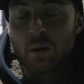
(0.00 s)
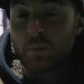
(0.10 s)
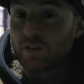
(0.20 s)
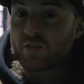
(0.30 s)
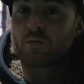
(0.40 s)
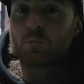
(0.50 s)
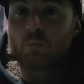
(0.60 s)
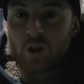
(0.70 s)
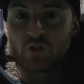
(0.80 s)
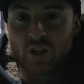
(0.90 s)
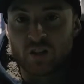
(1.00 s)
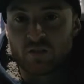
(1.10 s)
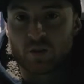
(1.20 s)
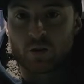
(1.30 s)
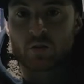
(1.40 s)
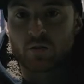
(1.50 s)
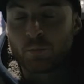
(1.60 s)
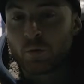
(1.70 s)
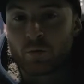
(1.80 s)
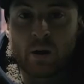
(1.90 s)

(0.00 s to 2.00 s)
because it's much easier to move